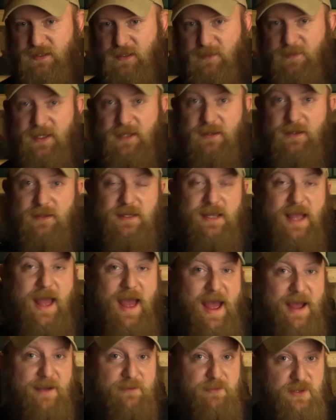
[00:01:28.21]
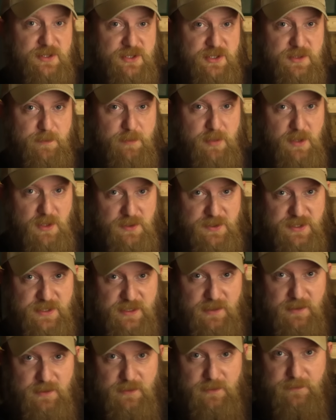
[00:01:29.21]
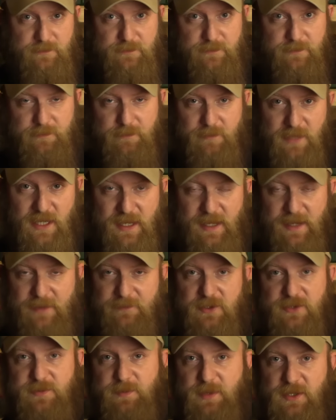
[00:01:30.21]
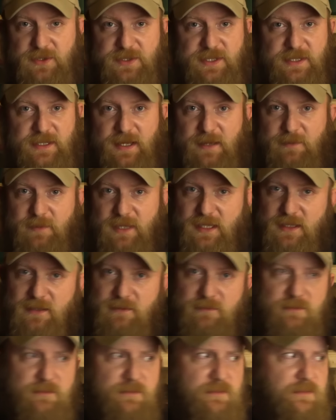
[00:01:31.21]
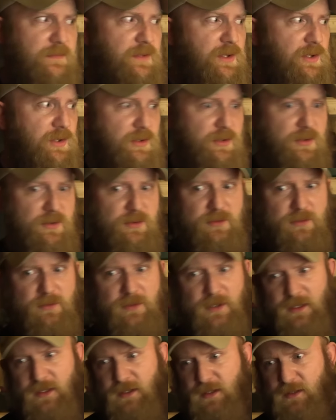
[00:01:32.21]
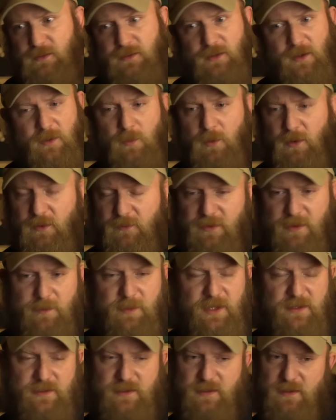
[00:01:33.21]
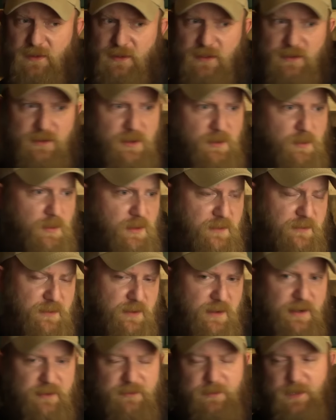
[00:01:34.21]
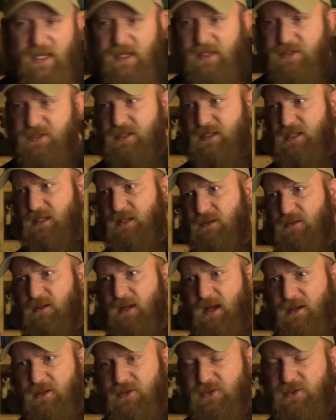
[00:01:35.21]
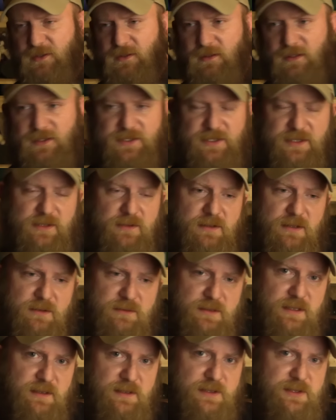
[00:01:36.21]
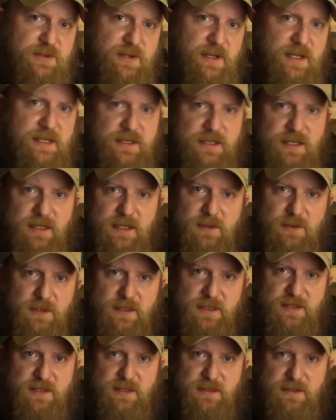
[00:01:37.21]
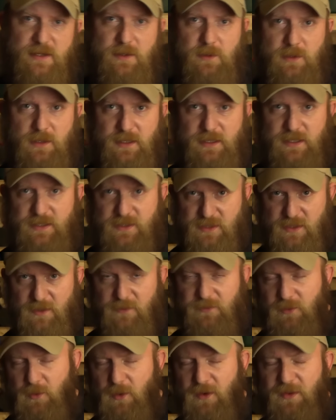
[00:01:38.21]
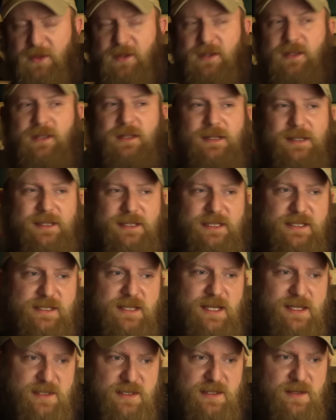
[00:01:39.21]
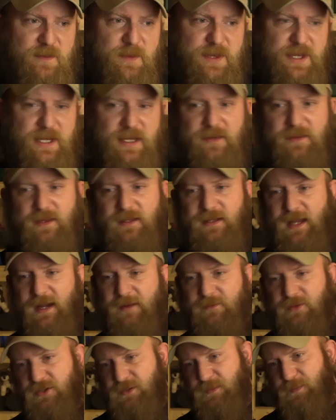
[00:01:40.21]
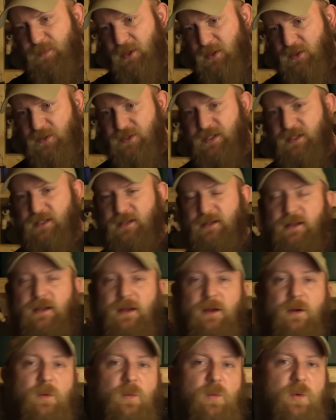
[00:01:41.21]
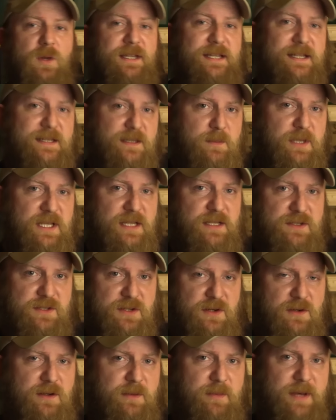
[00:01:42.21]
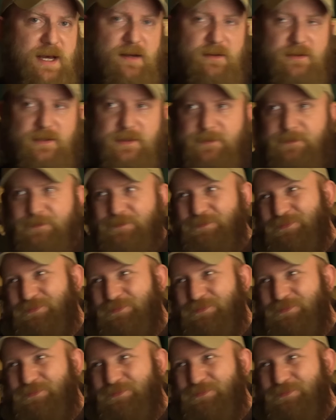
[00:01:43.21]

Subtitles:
something that the average person, by average person, I mean you don't work for the military, you don't work for a government agency, you're not a journalist, you don't deal in trade secrets, so on and so forth. Is that something that the average person would need to be concerned about?